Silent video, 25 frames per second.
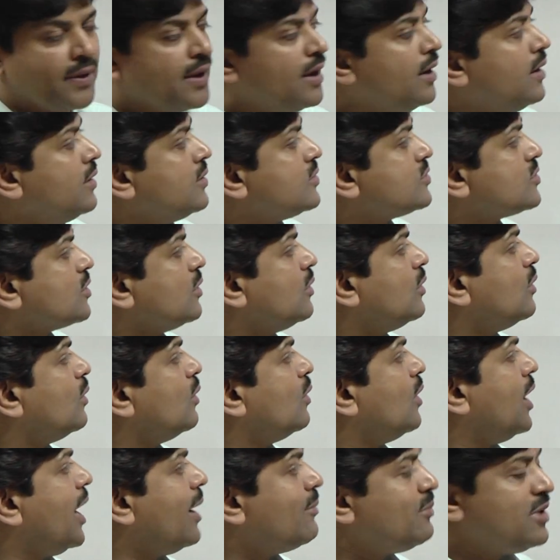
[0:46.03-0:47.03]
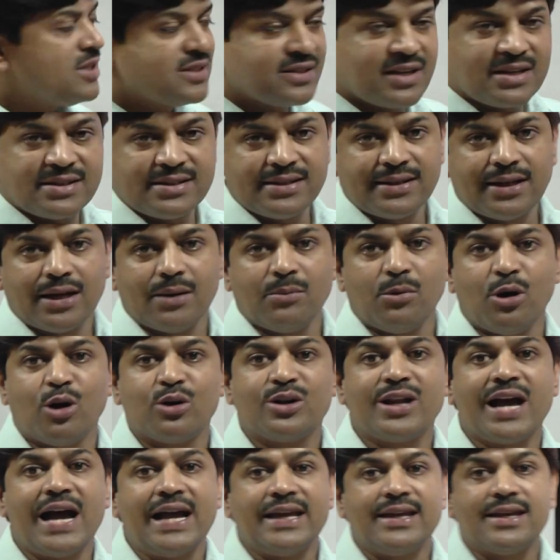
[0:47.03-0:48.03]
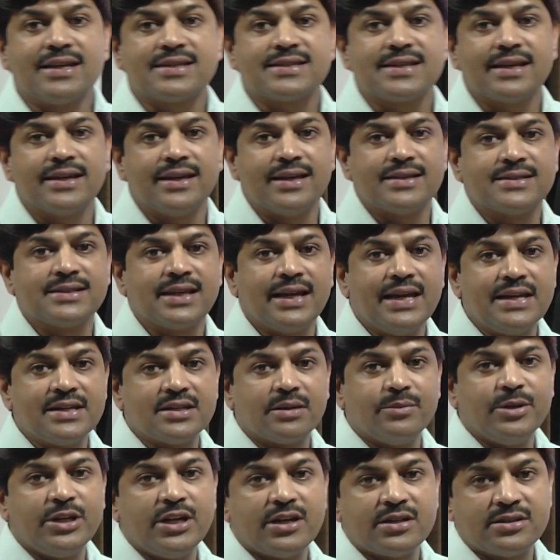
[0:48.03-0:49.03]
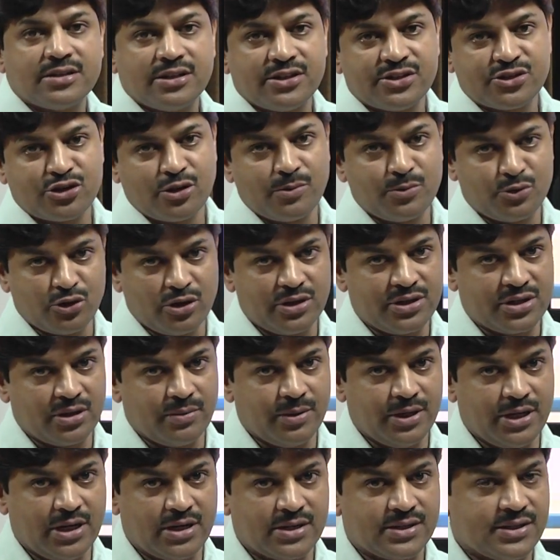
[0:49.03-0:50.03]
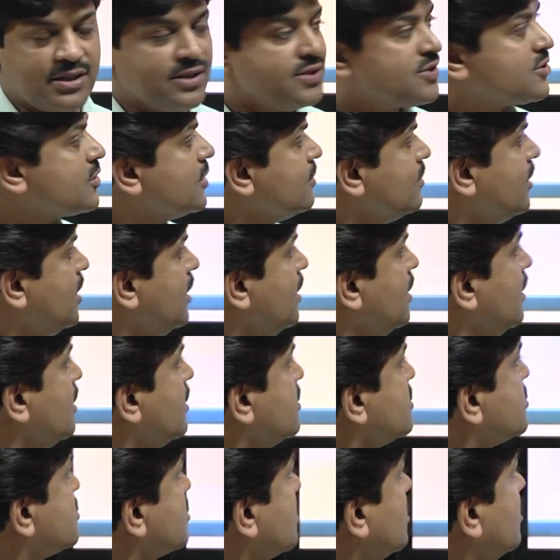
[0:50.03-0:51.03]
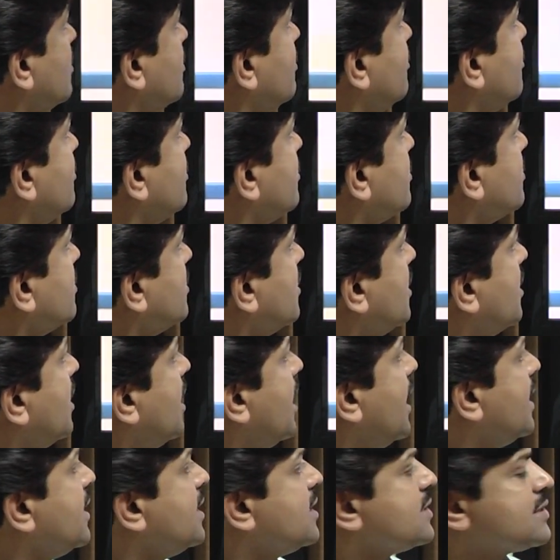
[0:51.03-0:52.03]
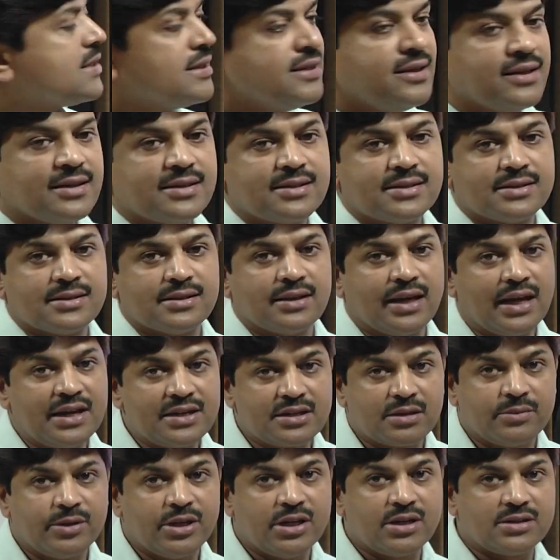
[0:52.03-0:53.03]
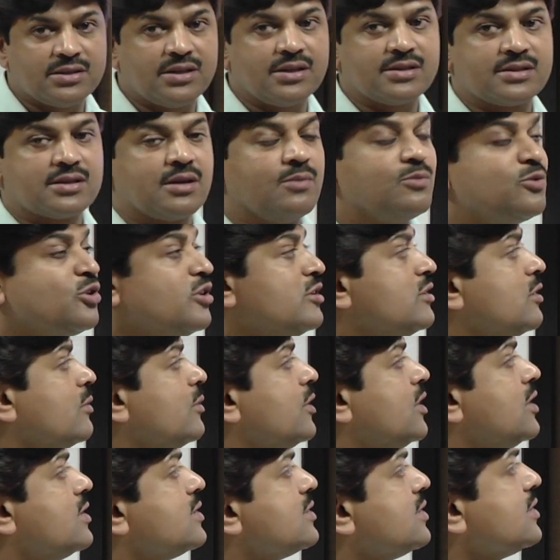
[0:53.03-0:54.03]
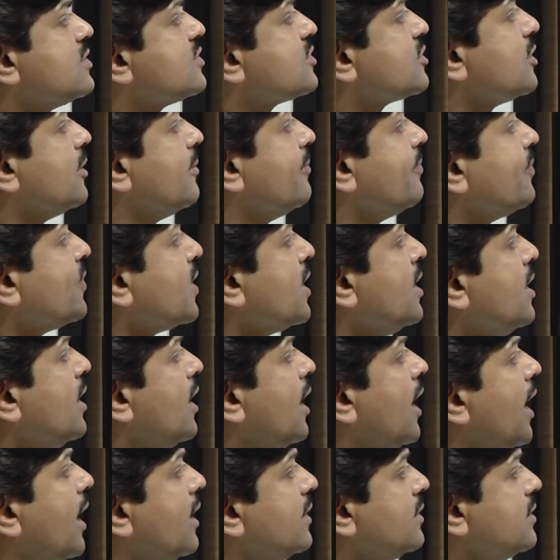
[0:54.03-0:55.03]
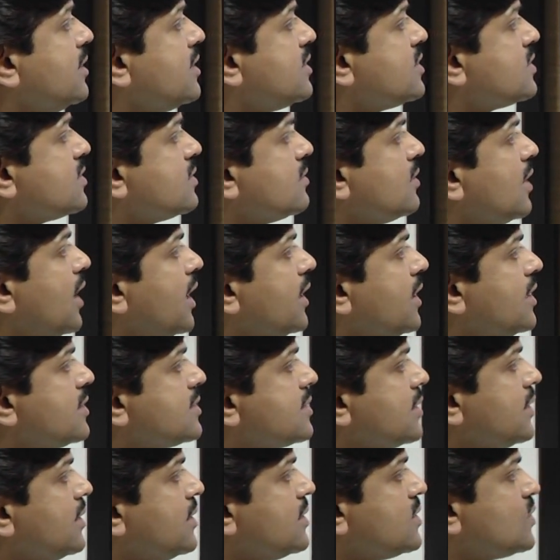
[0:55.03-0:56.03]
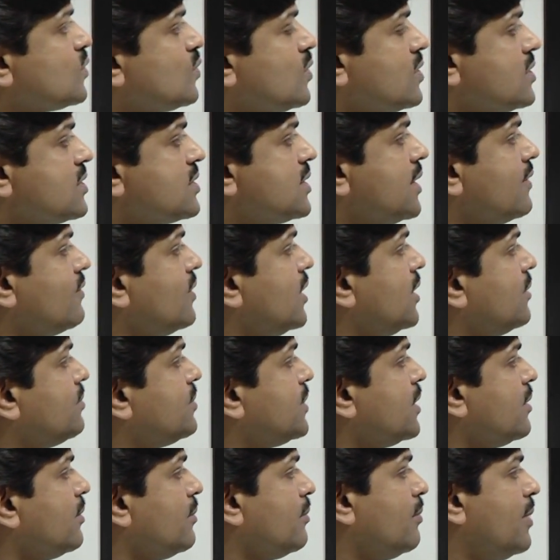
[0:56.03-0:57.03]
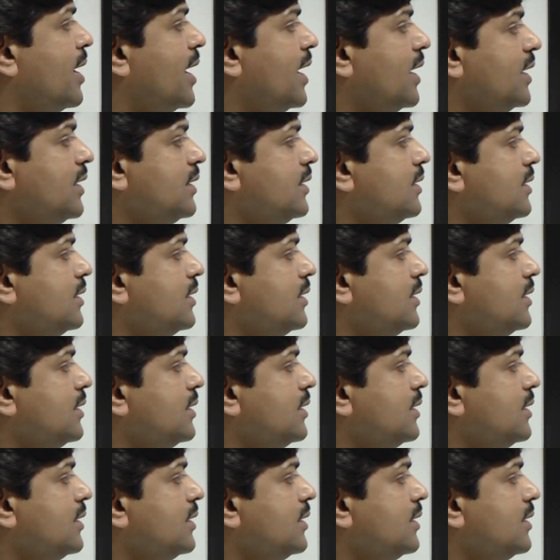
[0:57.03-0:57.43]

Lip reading: So I'm discussing about ISIS, Intermediate System to Intermediate System. So ISIS, Intermediate System to Intermediate System, and this ISIS was developed by